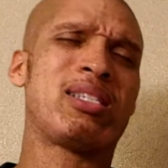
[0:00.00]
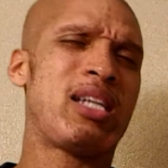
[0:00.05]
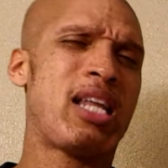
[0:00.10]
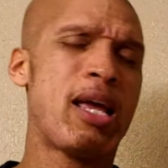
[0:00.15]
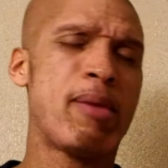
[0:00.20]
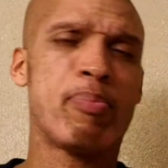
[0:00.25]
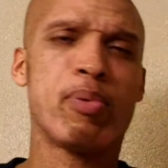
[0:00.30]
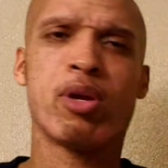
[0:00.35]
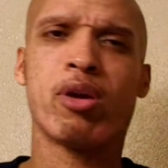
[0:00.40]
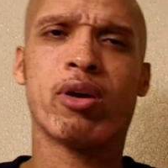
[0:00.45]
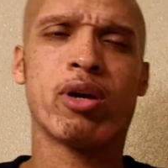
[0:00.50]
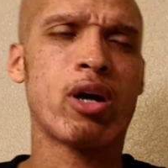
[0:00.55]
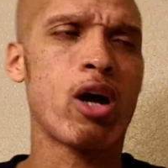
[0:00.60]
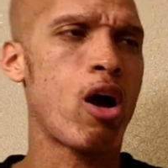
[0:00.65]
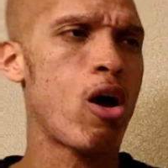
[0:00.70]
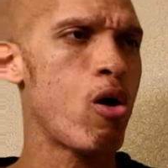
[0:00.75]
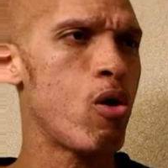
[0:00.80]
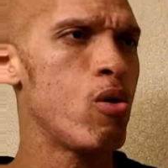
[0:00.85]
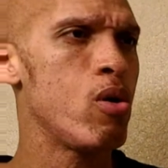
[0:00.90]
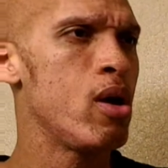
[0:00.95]
Napier
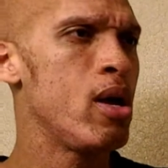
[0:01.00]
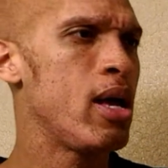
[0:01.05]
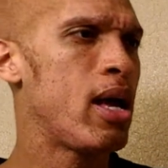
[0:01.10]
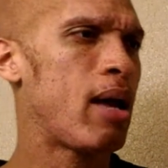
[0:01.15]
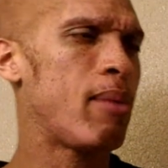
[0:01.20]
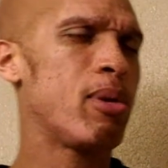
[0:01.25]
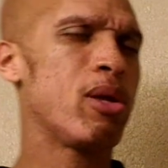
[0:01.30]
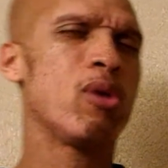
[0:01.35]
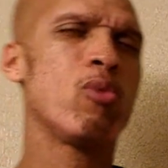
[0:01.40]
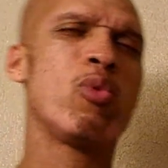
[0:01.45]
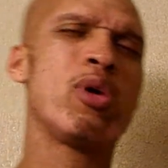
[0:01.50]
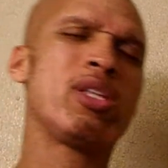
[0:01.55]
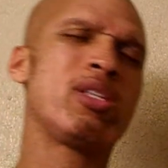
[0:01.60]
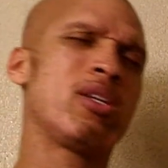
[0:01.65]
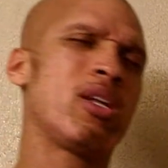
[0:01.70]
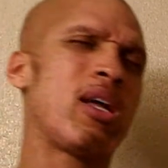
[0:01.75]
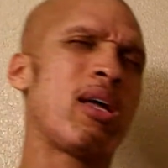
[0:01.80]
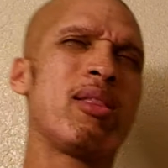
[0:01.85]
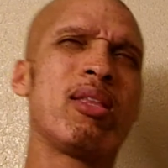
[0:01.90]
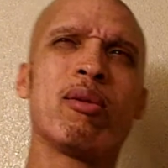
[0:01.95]
go. I mean, he went to
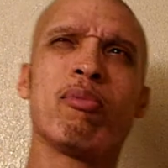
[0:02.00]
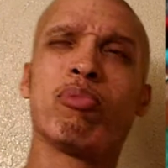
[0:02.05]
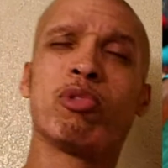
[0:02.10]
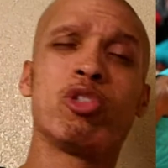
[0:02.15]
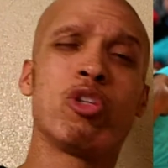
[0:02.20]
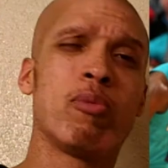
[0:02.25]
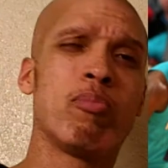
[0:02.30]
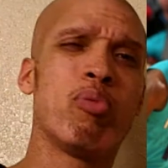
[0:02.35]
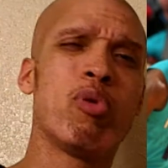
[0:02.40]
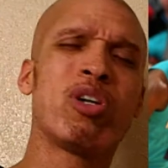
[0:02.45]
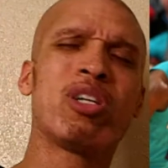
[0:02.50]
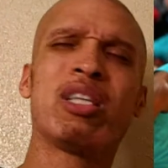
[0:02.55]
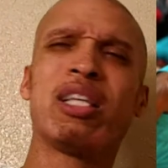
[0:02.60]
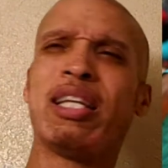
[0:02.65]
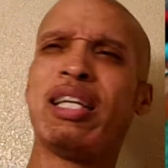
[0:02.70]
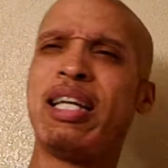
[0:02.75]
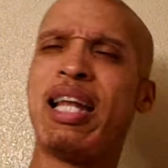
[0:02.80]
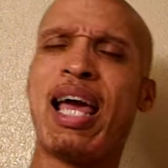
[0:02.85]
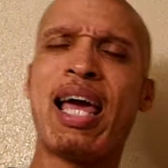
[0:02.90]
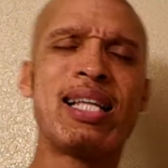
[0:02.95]
the
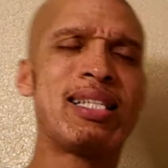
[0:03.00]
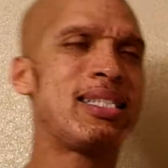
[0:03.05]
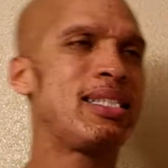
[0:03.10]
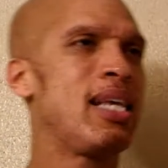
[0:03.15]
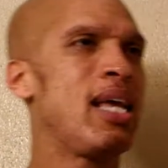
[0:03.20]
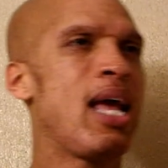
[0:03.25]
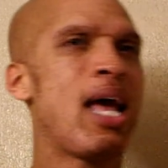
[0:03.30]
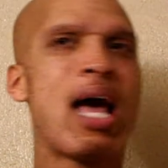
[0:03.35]
Brooklyn Nets.